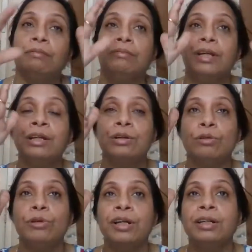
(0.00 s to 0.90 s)

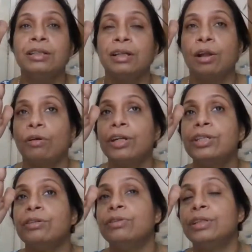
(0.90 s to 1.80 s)
included in the
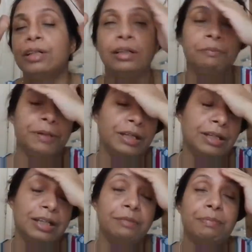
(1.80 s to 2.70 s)
longitudinal
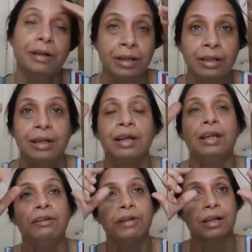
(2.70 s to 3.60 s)
period, but
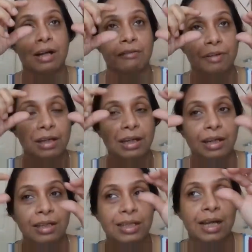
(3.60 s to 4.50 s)
you are covering
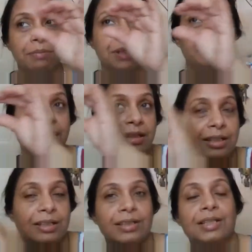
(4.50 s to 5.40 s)
it
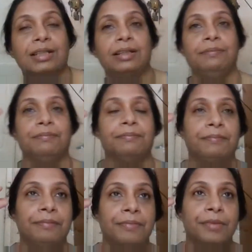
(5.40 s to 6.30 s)
simultaneously
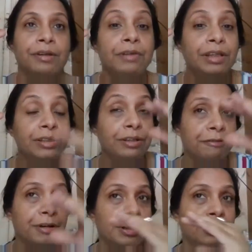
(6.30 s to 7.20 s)
with
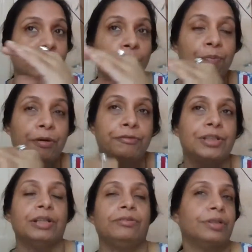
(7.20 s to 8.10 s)
different group of
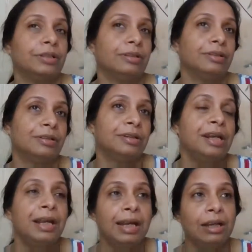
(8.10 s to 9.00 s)
children.
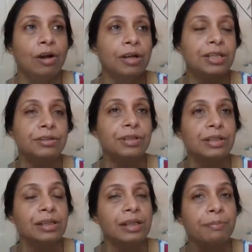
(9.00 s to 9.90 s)
In
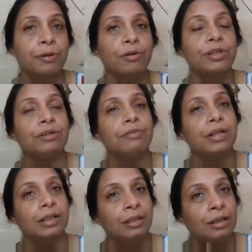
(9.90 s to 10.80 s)
longitudinal approach, you
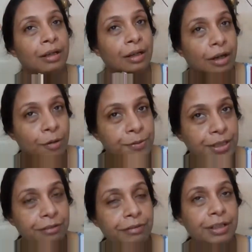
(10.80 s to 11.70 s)
are
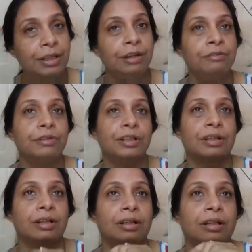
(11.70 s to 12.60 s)
observing, you
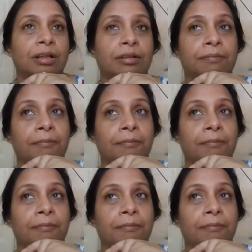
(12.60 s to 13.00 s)
are